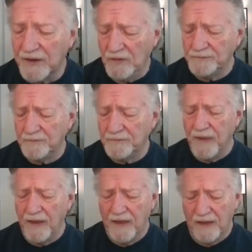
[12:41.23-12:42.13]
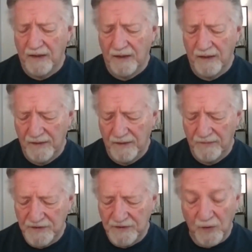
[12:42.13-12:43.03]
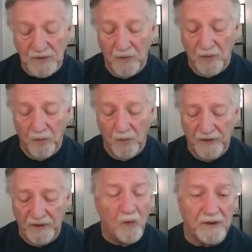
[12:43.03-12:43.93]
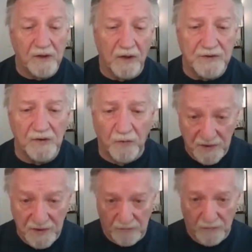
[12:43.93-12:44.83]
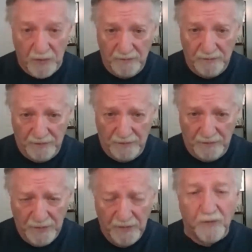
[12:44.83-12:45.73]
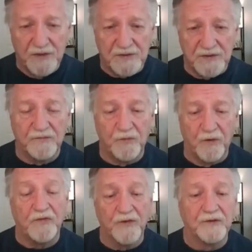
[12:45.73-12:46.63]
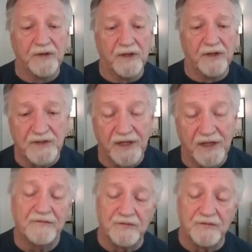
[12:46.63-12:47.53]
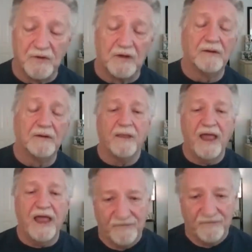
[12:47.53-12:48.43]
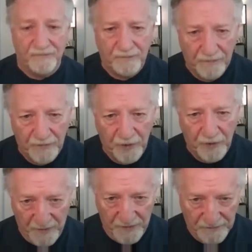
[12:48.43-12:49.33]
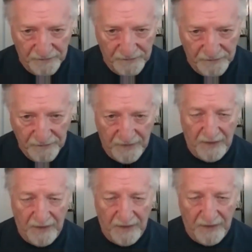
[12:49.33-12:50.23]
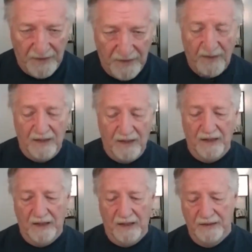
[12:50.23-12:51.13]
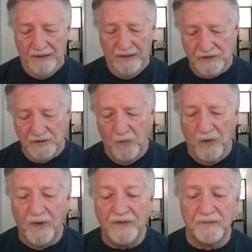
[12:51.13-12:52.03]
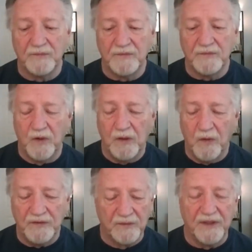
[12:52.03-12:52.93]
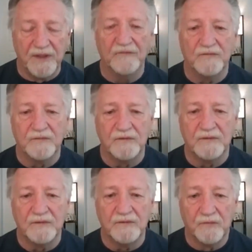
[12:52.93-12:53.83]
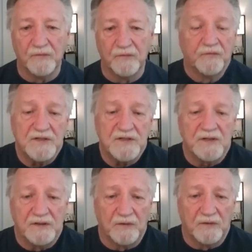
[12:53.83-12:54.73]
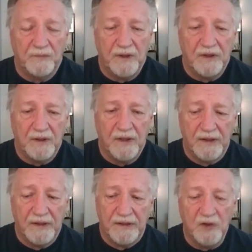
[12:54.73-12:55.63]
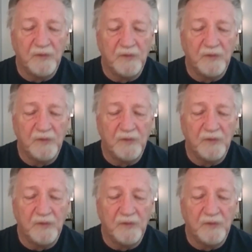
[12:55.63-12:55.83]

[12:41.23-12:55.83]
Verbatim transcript: uh, they told us we don't want cartoon voices, quote, cartoon voices for the Thundercats. They are, after all, half human. Uh, uh, so we want them we want them to have real voices, you know, uh, human voices,